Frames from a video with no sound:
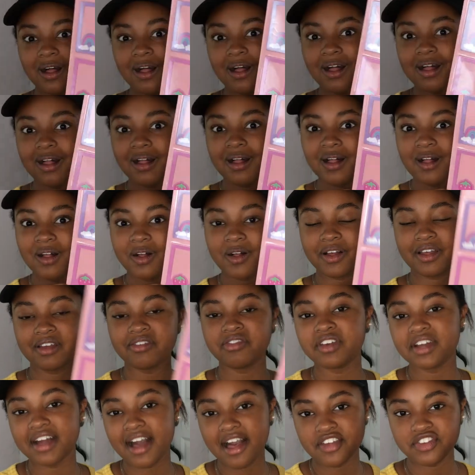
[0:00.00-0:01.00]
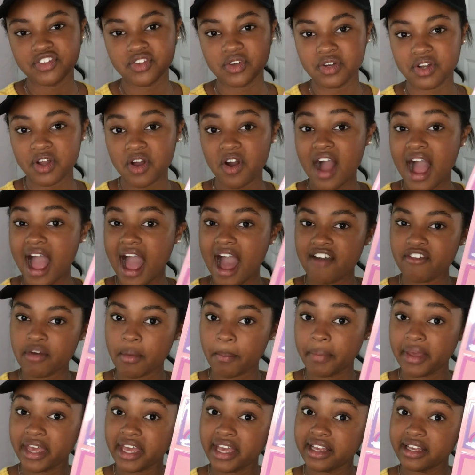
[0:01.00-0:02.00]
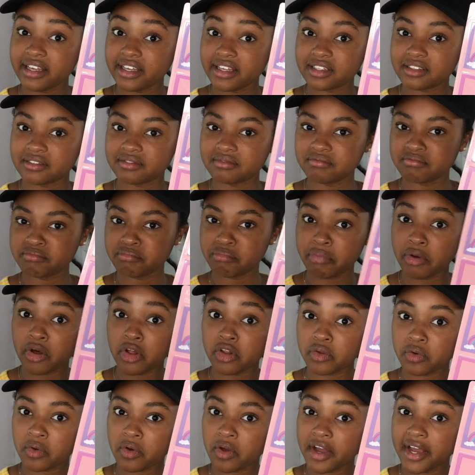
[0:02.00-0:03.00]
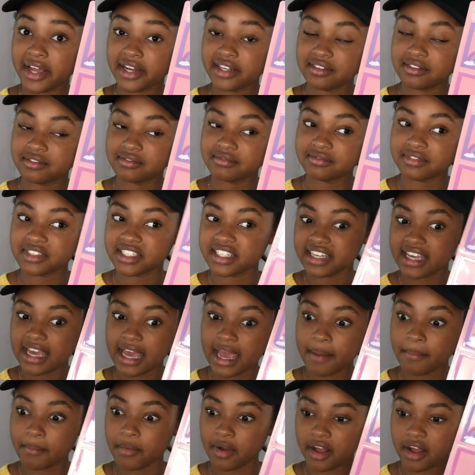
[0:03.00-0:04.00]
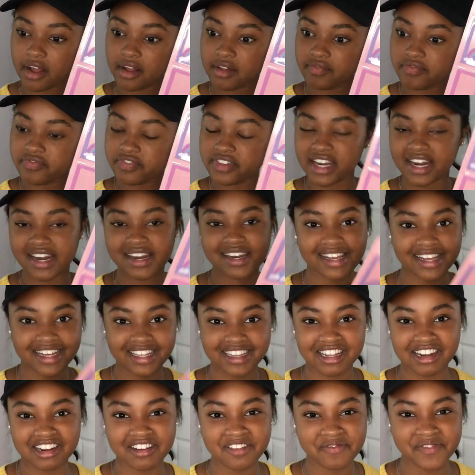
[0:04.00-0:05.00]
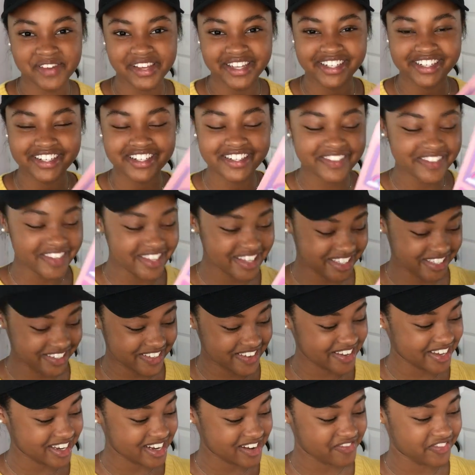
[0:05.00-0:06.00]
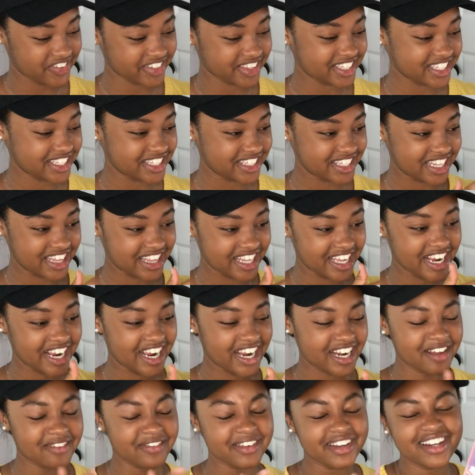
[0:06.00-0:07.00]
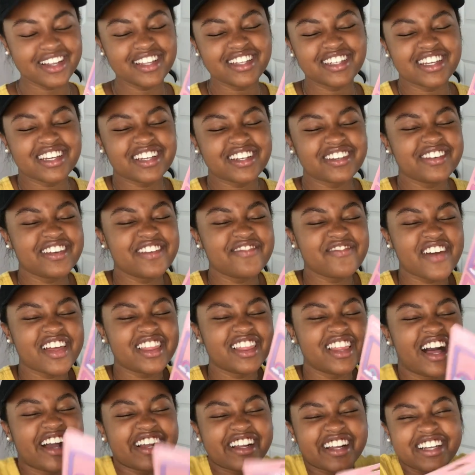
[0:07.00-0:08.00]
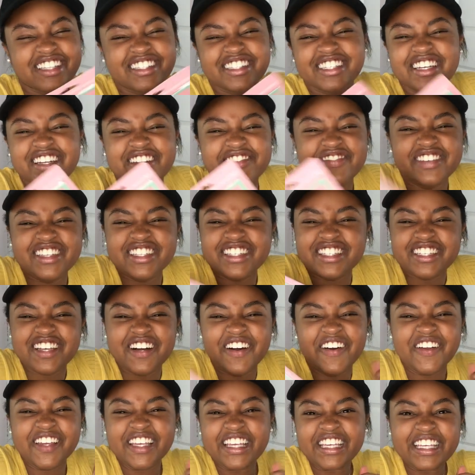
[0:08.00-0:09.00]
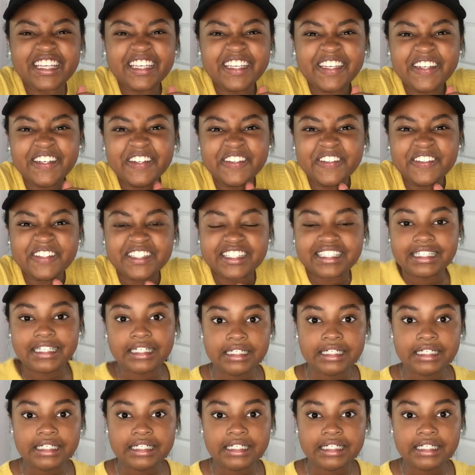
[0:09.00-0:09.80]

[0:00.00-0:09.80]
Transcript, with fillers: Oh, if you guys don't know, I have a pink Polaroid camera that I take a lot of pictures with. So I'm gonna put these in there and I'm gonna decorate my locker. It's gonna be so cute.